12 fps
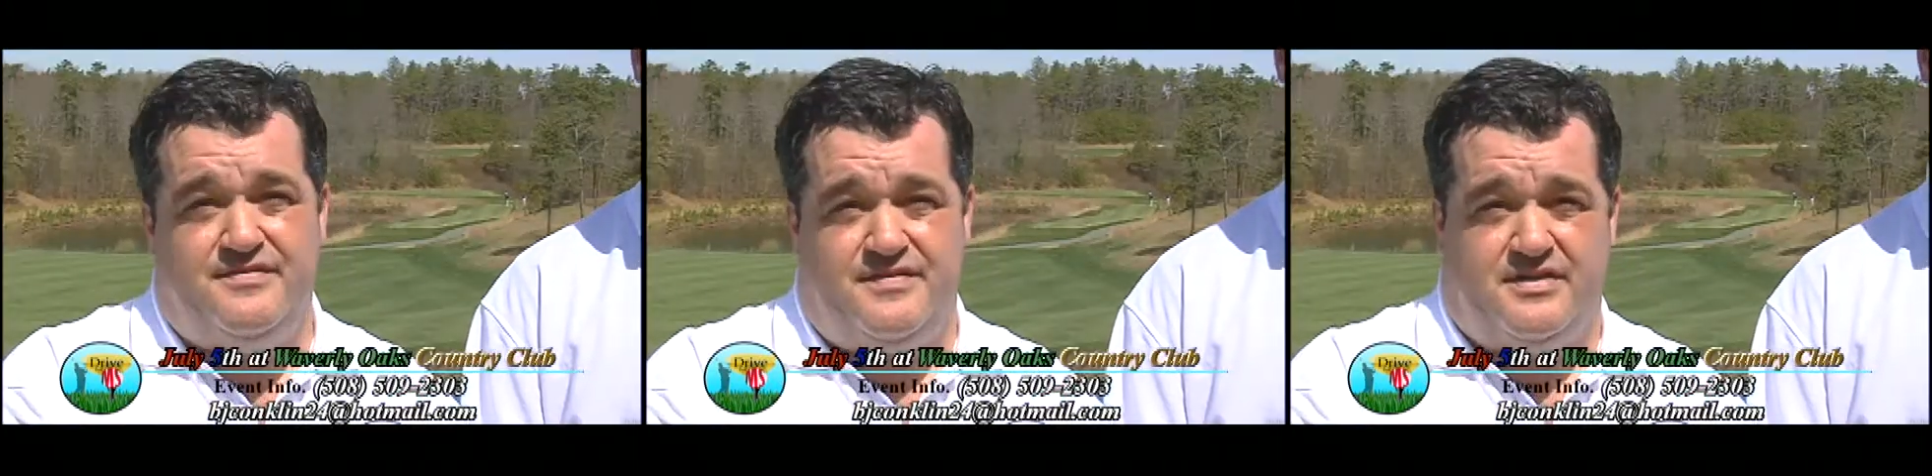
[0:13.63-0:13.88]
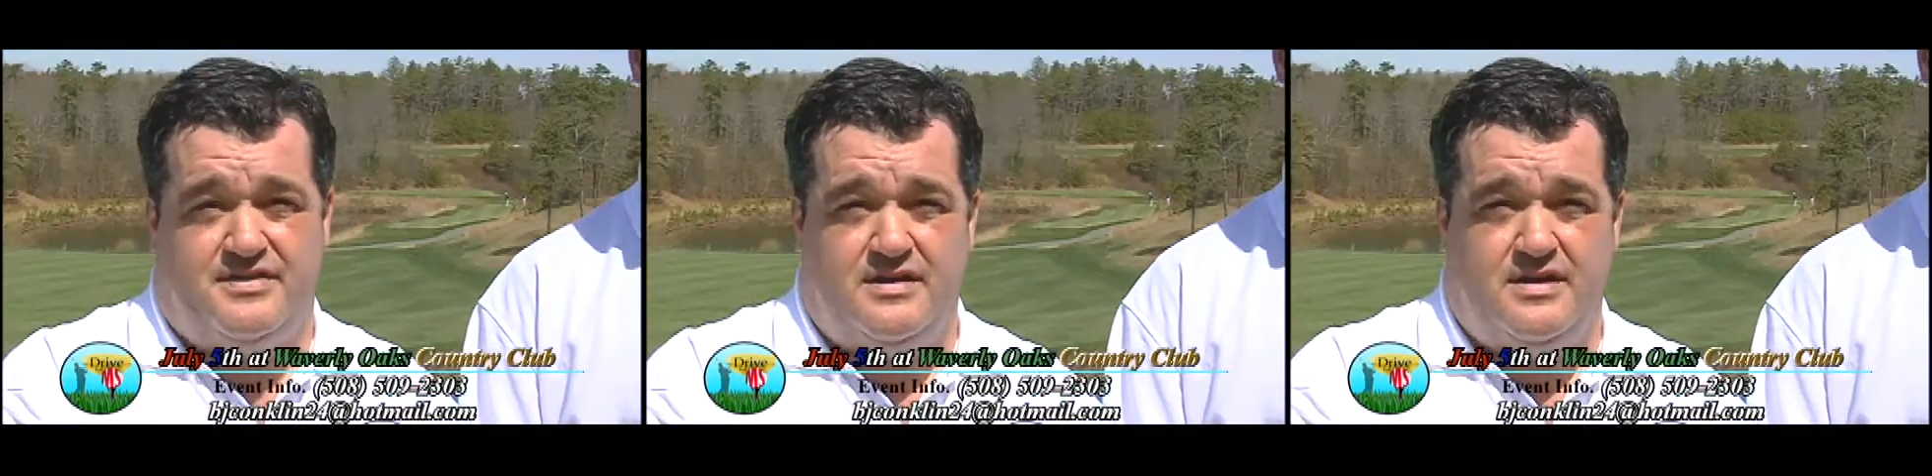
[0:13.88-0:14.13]

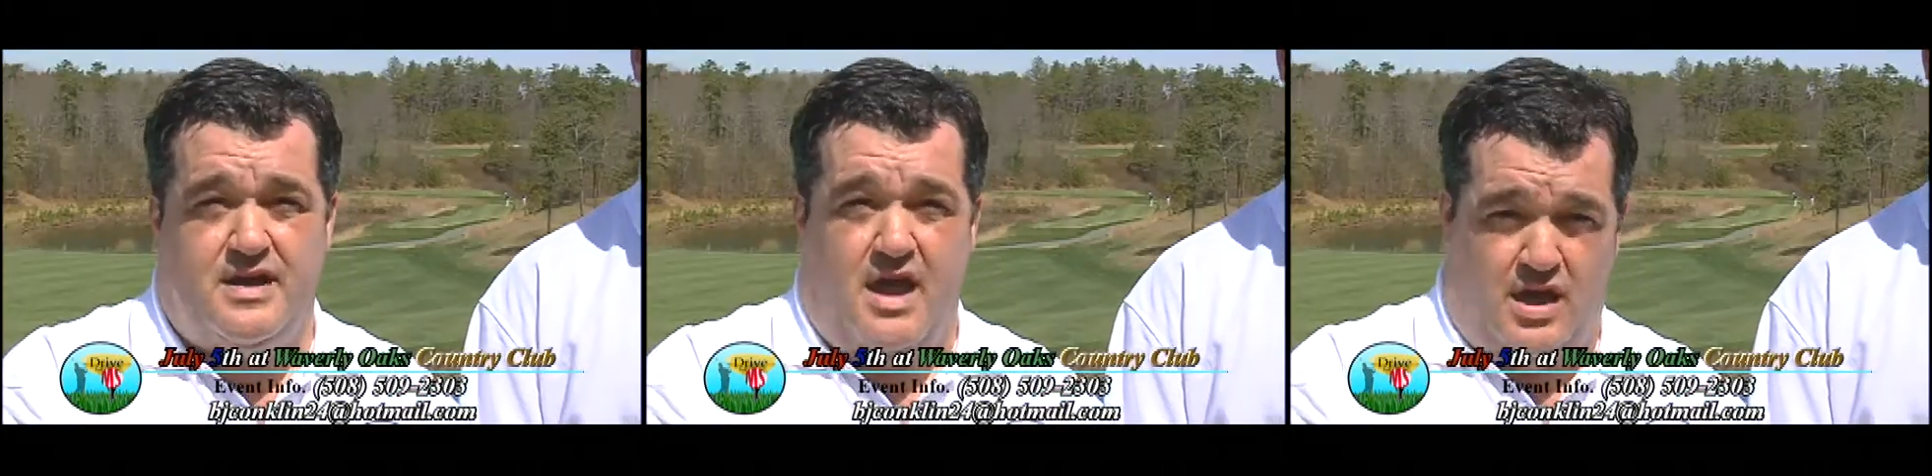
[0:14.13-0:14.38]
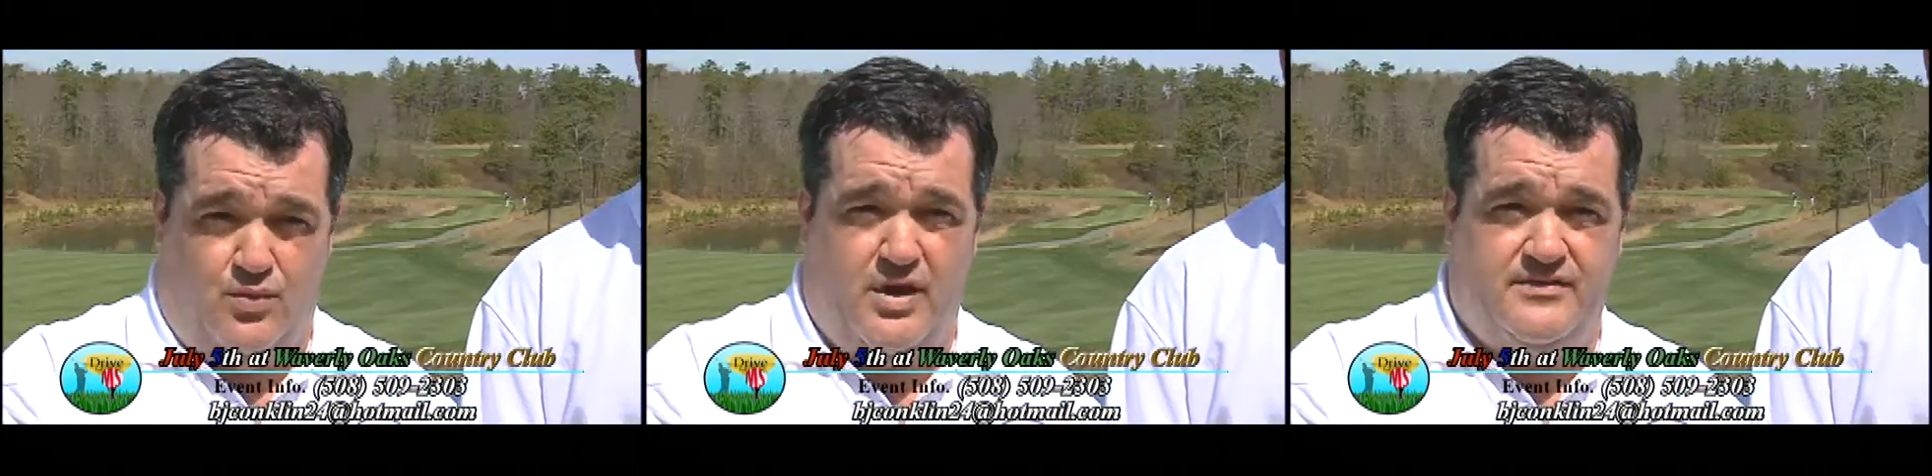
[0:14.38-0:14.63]

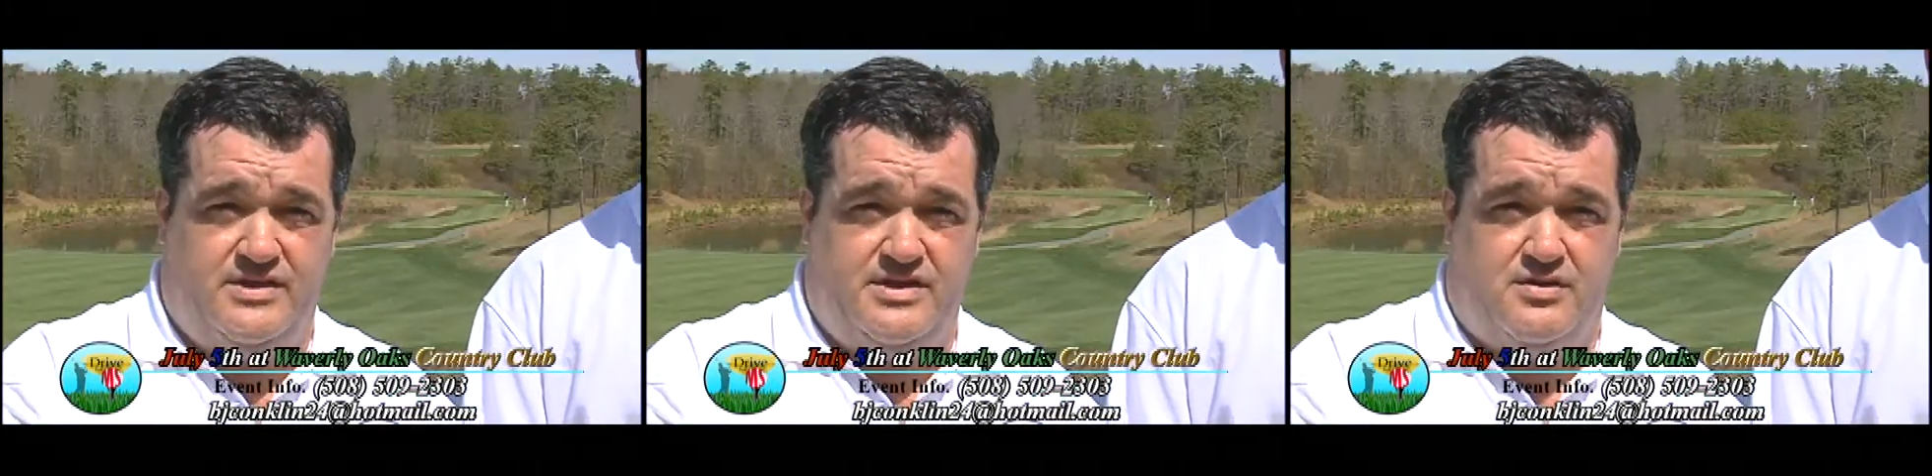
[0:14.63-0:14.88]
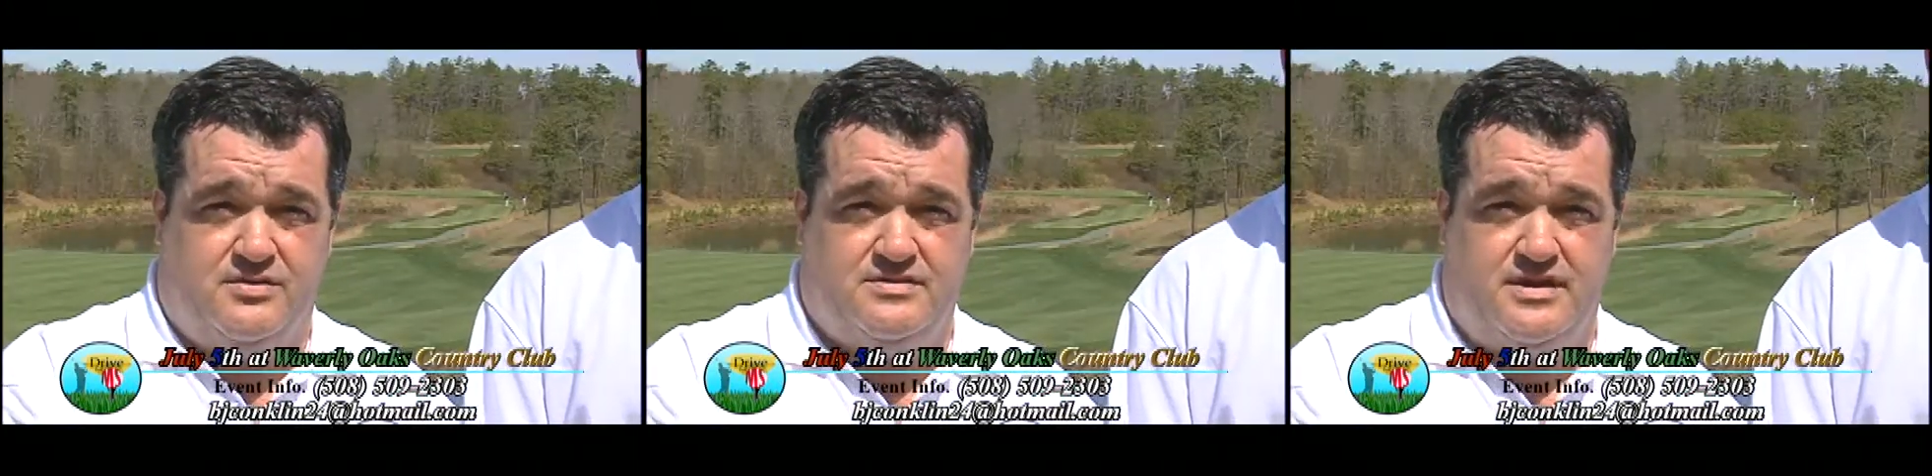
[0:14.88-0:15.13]
5th at Waverly
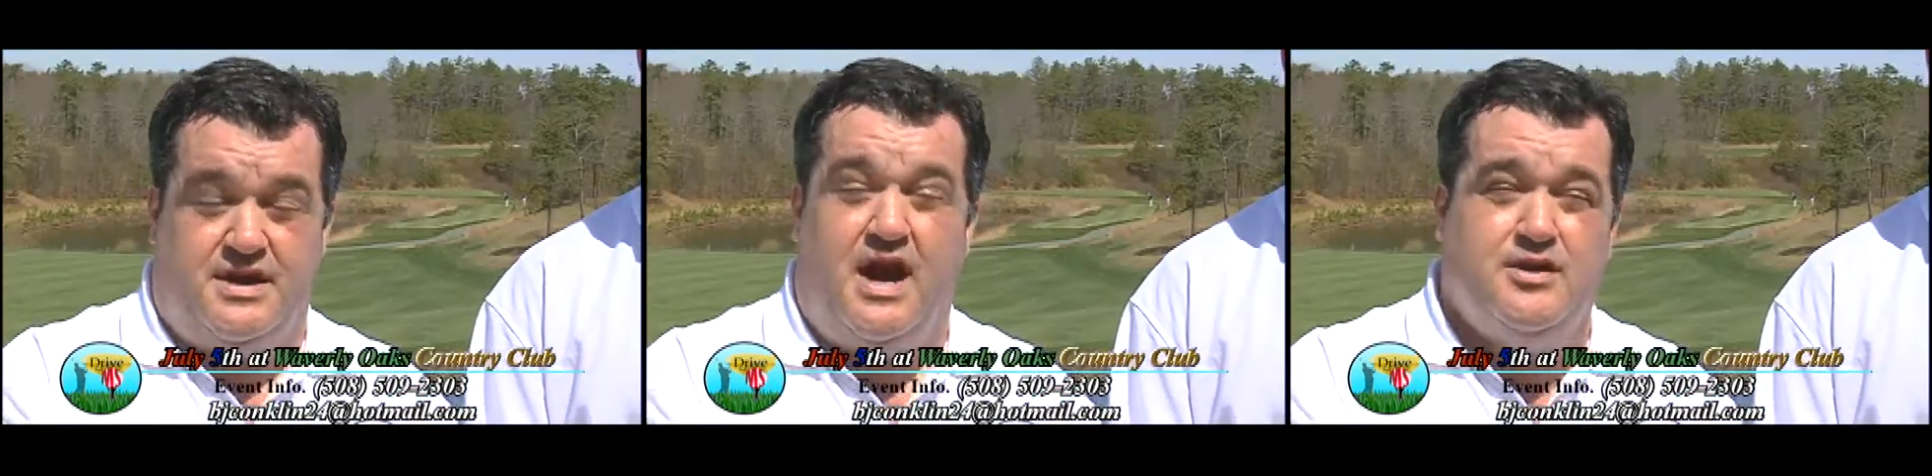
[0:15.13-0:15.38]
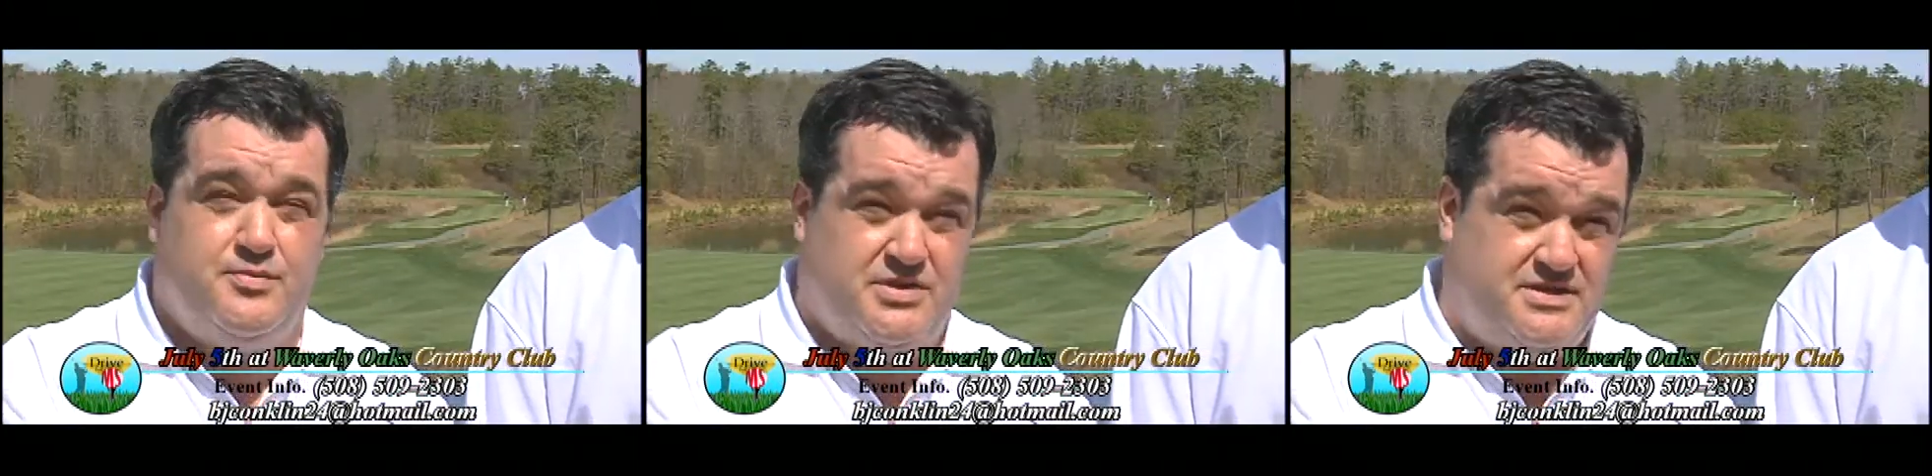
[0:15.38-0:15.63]
Oaks, and
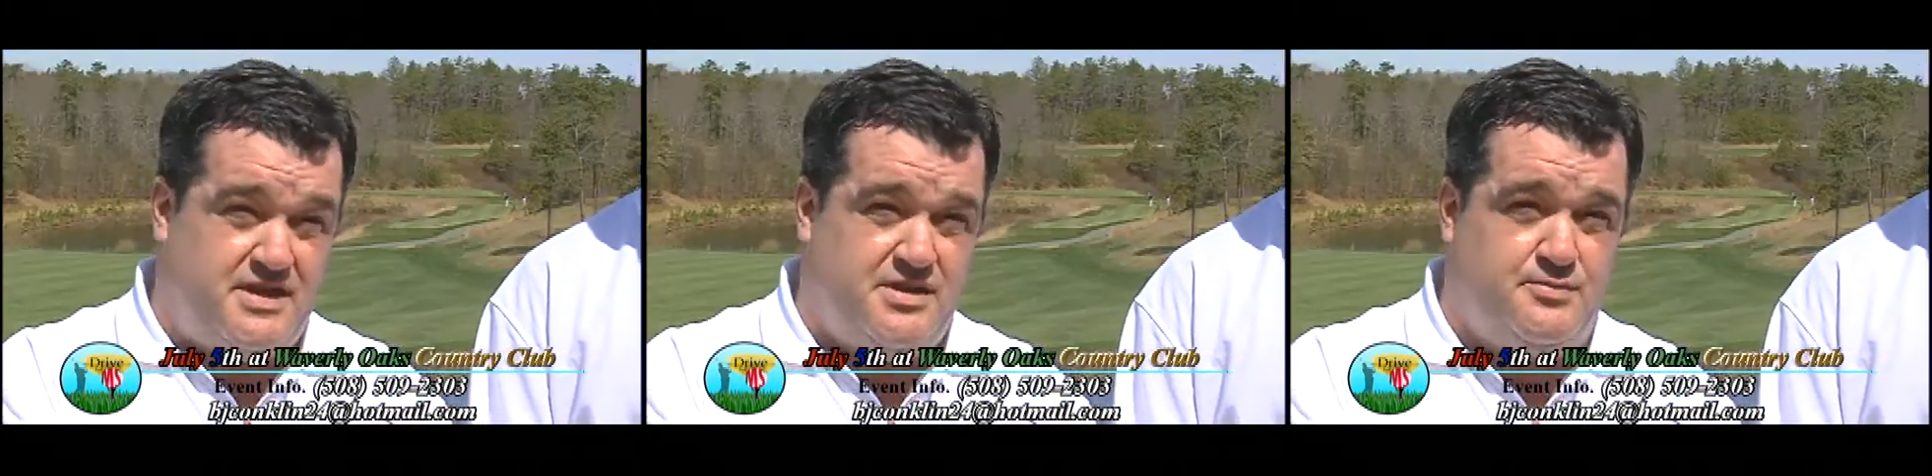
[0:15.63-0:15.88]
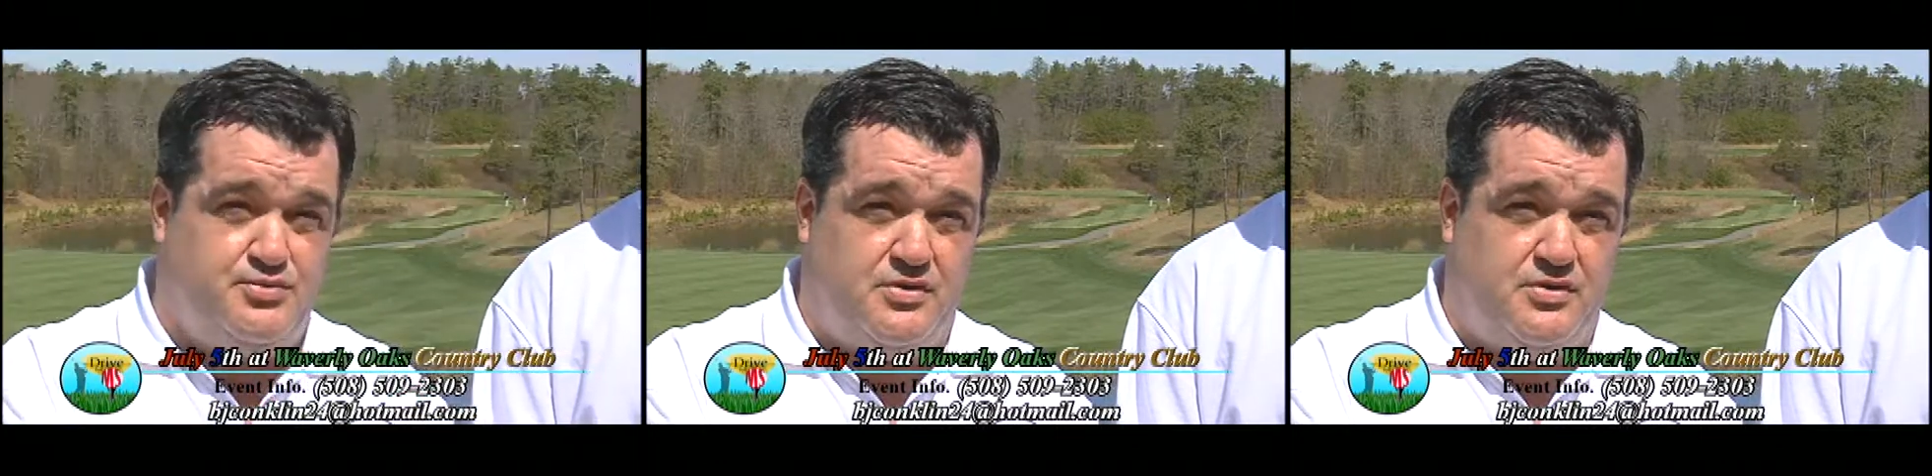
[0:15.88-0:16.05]
100% of the